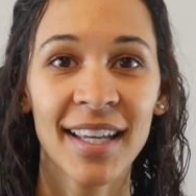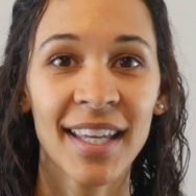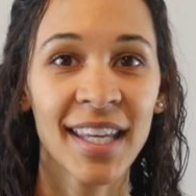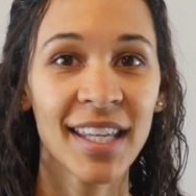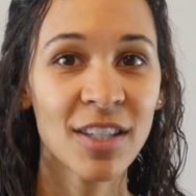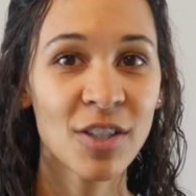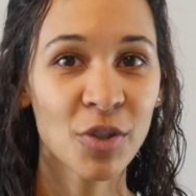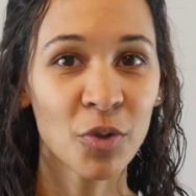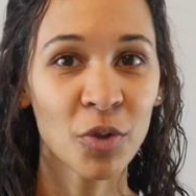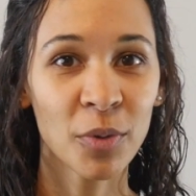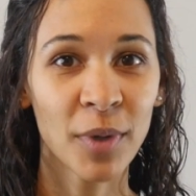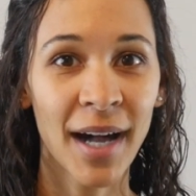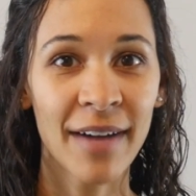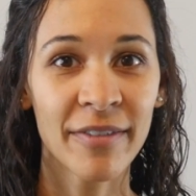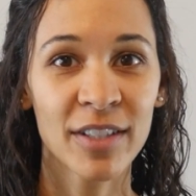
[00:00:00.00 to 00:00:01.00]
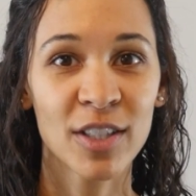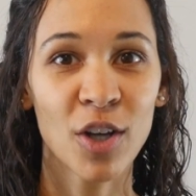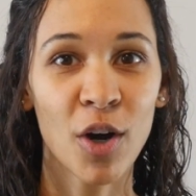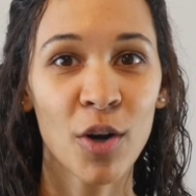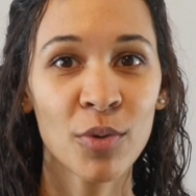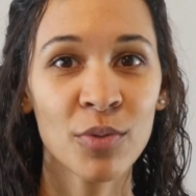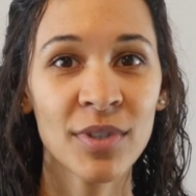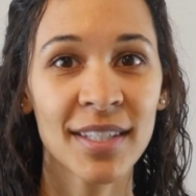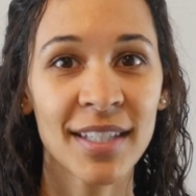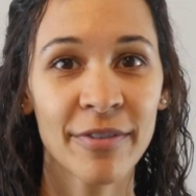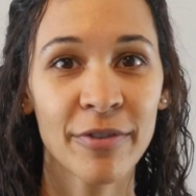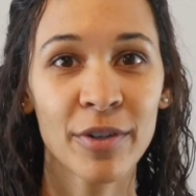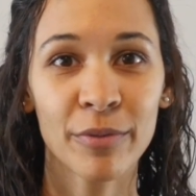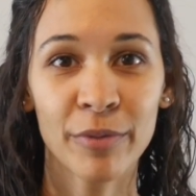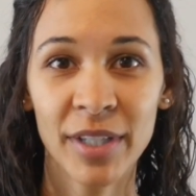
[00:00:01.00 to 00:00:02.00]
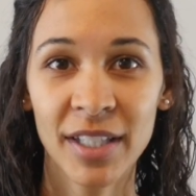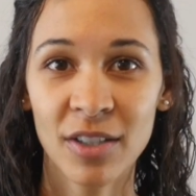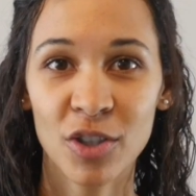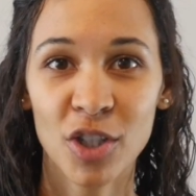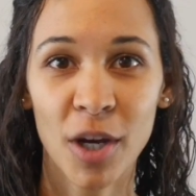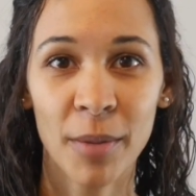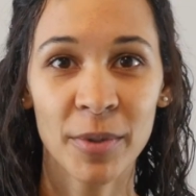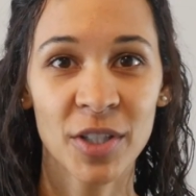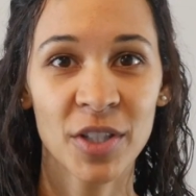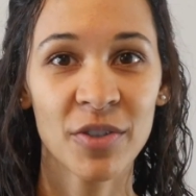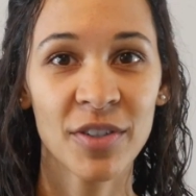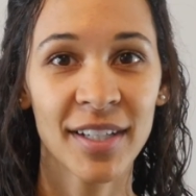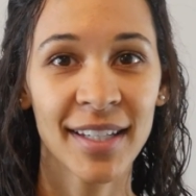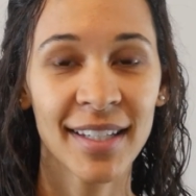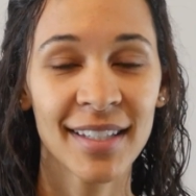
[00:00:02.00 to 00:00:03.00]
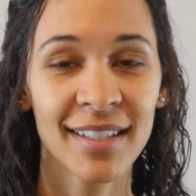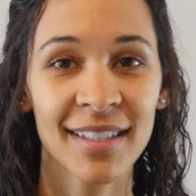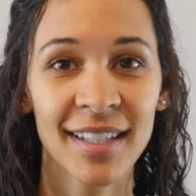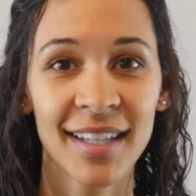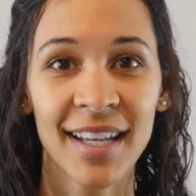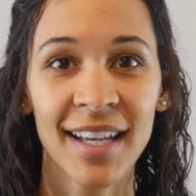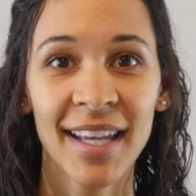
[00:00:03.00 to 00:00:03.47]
Each school will have its own different research opportunities.